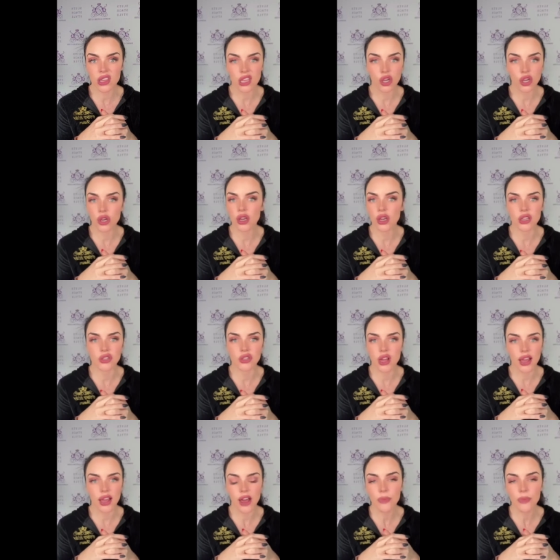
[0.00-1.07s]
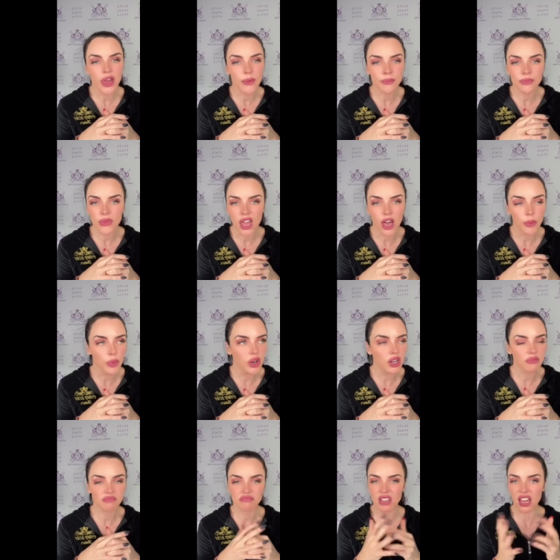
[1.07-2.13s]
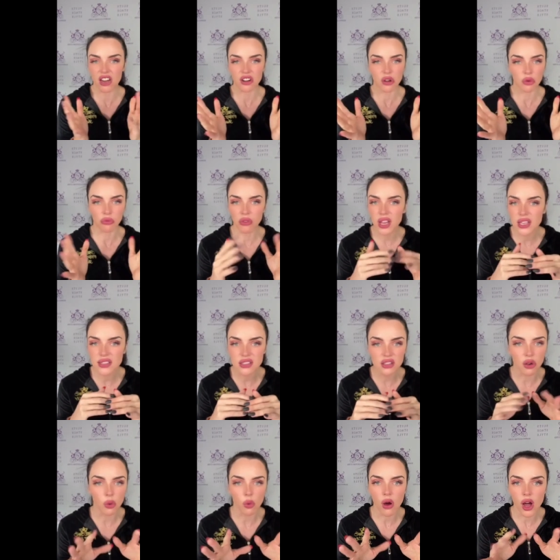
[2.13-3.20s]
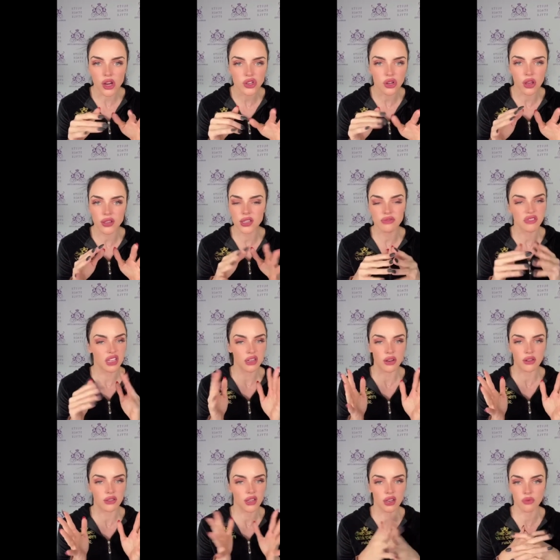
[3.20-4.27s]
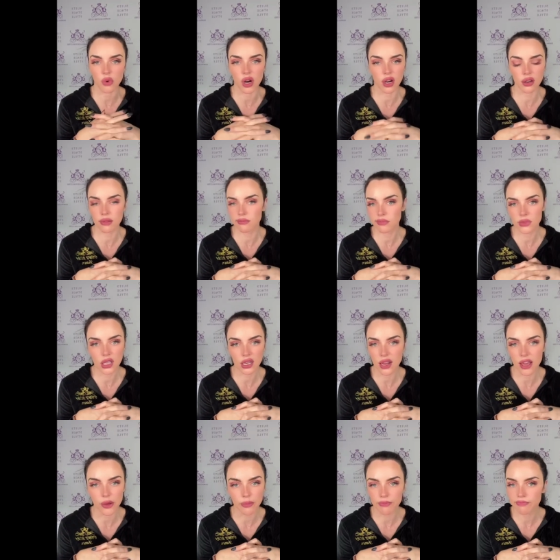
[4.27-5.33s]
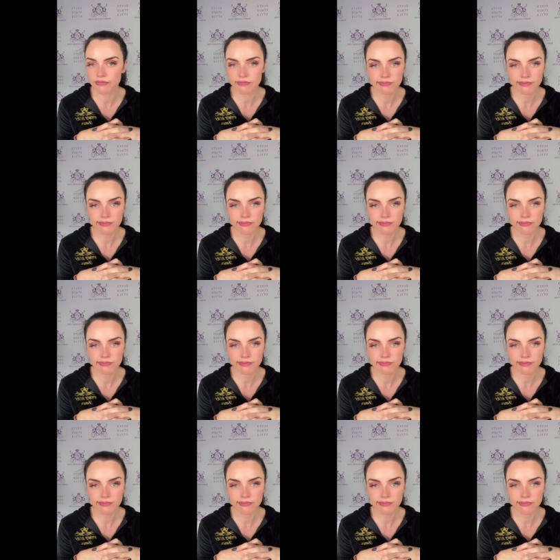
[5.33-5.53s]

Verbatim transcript: everything they could to try to help them, help her. They had her go rinse, go wash, all this. Didn't, didn't work. Didn't help.